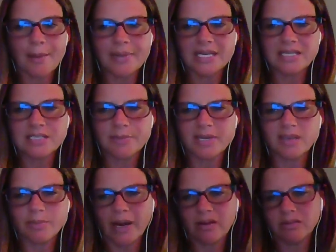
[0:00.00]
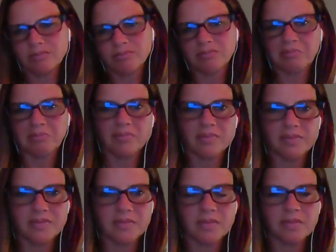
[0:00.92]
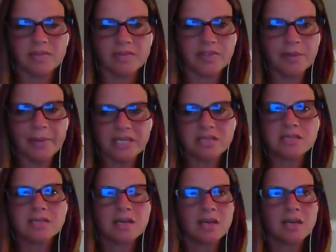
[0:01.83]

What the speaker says: mean, it's been about a few months,